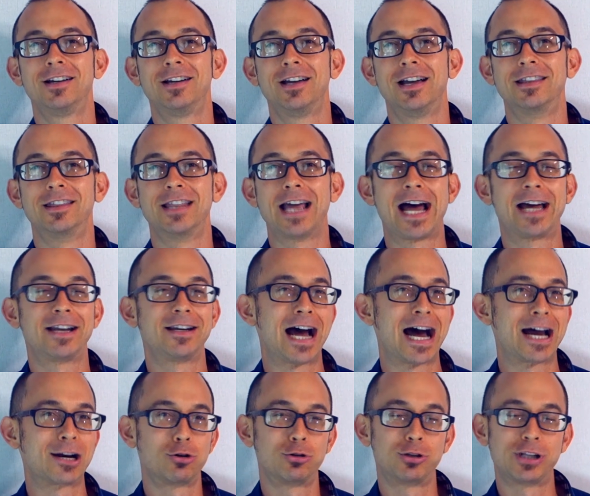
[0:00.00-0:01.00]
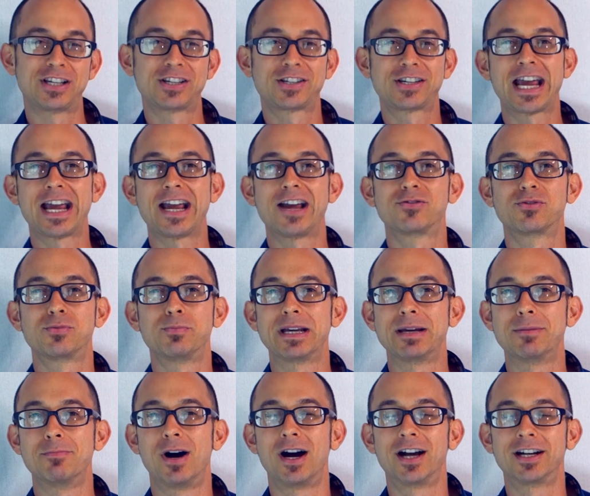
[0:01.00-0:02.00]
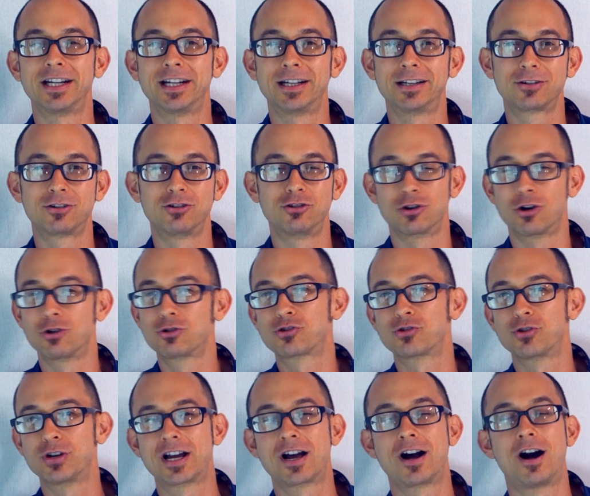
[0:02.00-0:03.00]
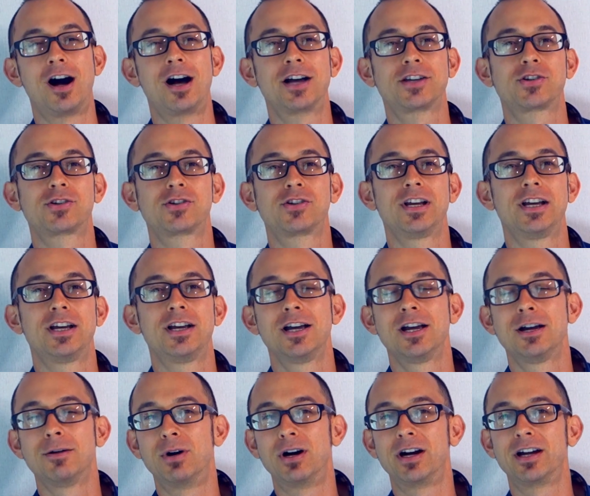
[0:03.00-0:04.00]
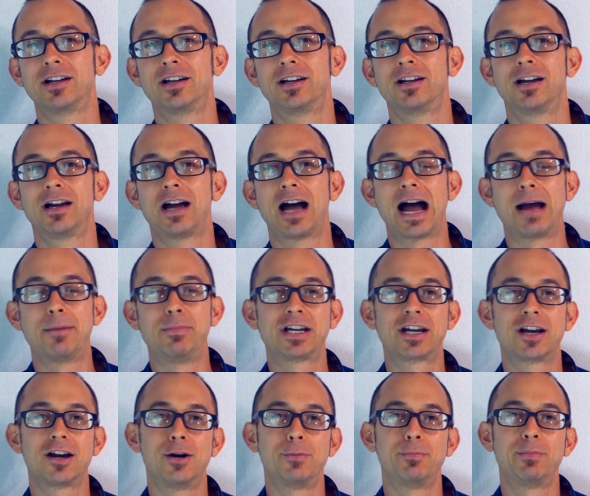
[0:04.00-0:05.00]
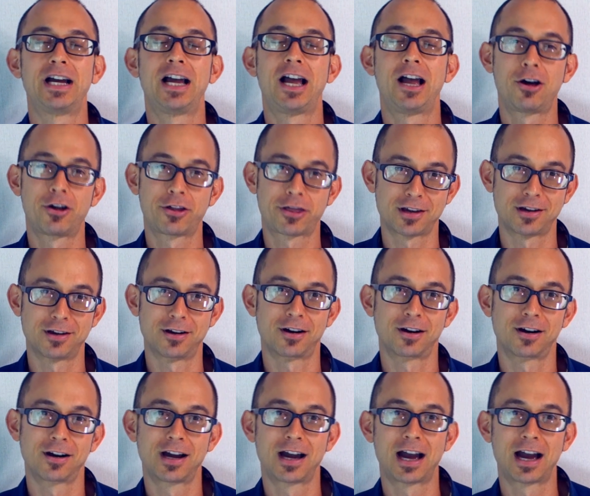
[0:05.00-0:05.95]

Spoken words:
And that not only saves me money, grocery costs, but I become healthier.